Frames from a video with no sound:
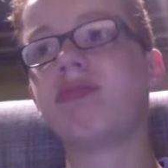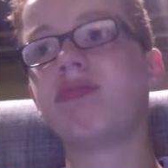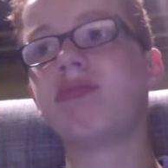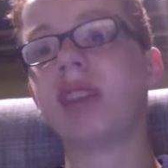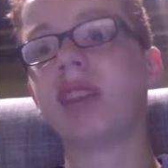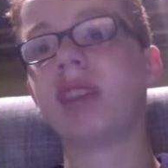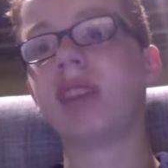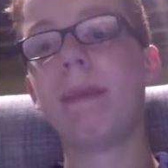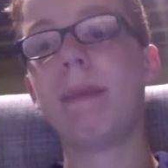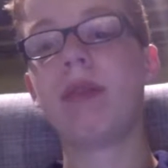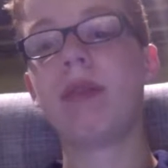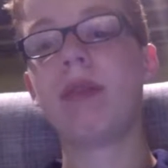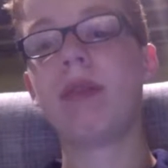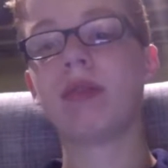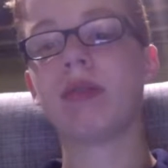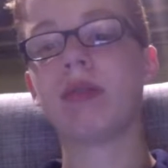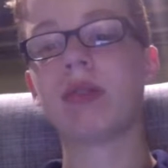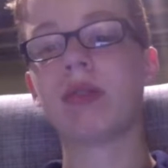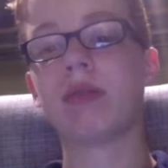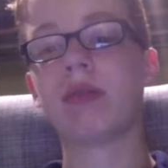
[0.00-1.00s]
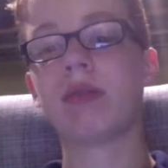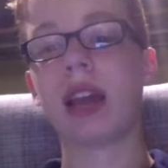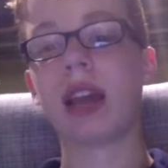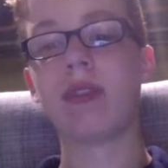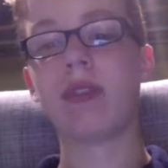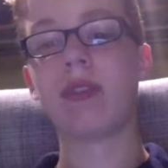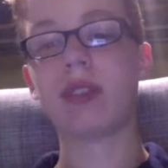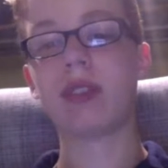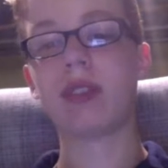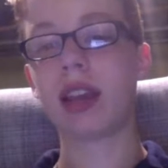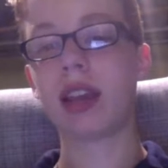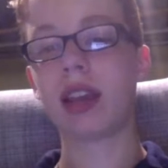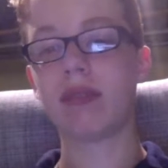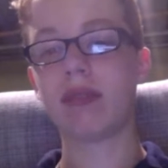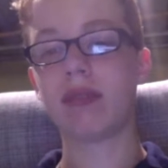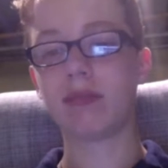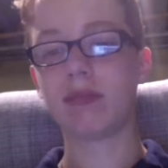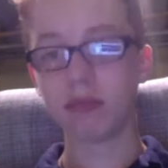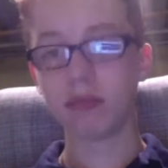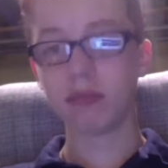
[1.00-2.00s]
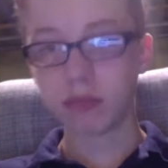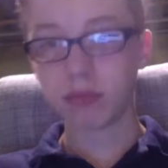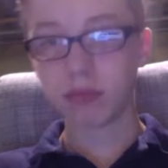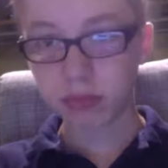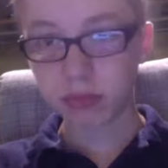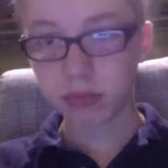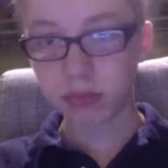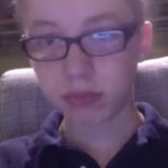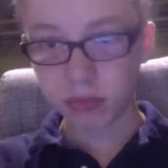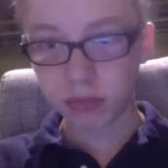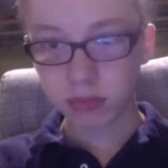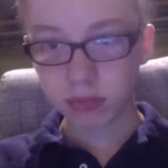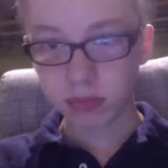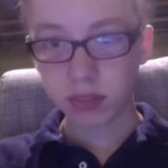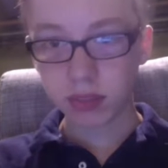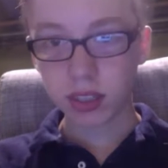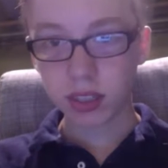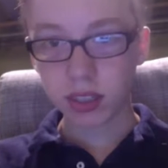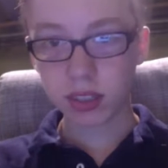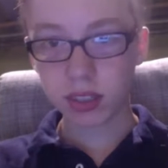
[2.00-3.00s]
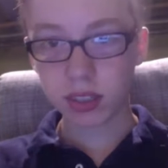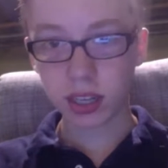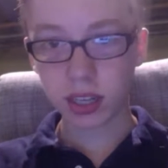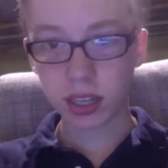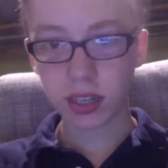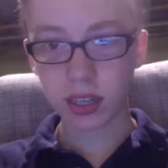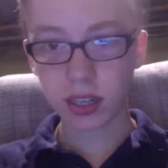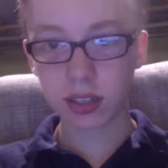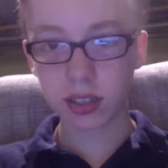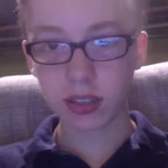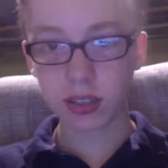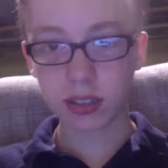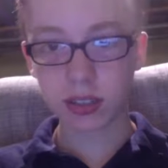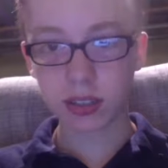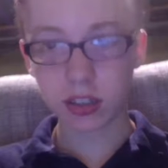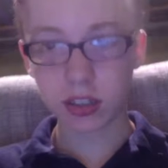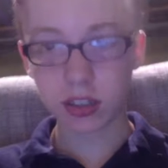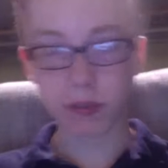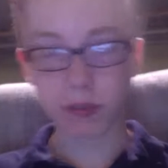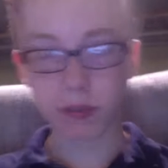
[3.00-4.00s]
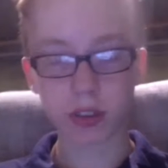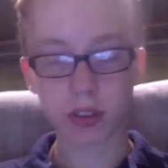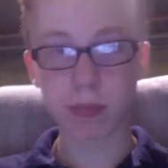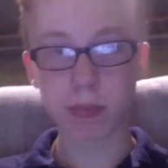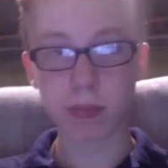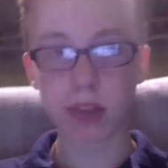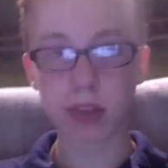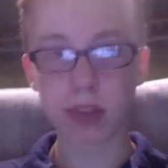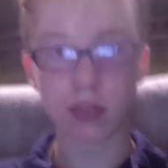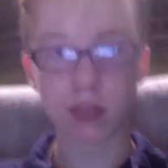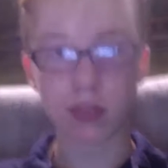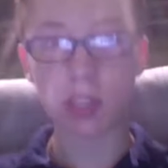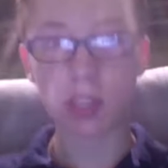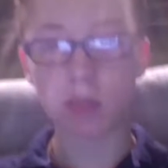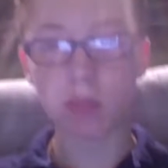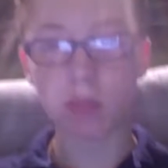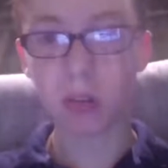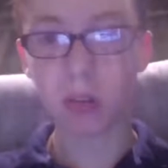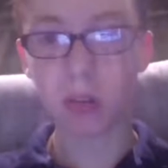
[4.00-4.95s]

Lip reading: Impulse, I have to say, because like their first major steel roller